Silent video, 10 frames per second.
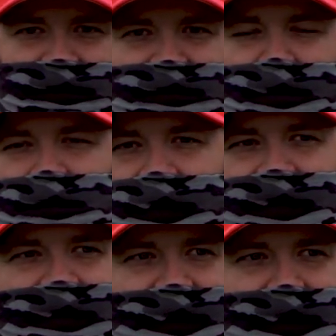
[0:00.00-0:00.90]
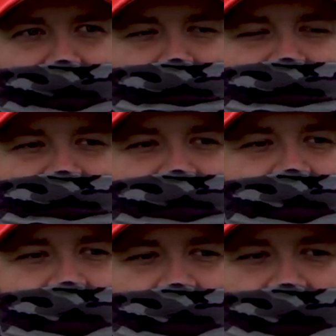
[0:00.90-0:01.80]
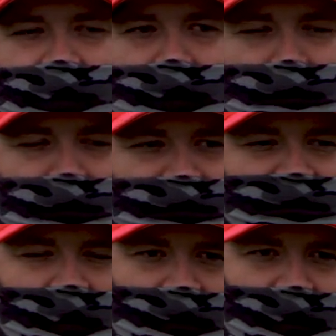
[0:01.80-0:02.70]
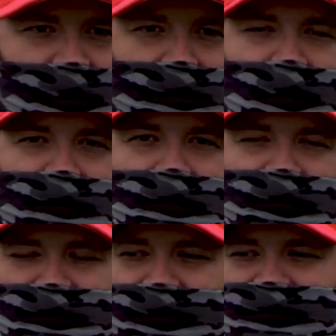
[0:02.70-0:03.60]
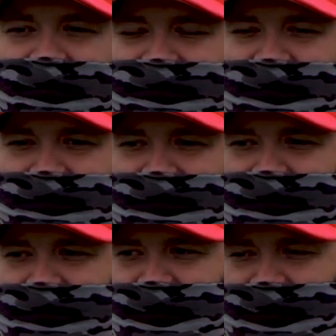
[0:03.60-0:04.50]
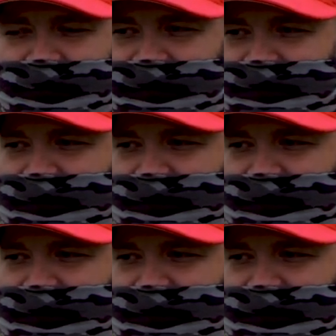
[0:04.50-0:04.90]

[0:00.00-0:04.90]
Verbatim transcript: and start playing in games, um, we really saw a lot of growth from the first of the season to the end of the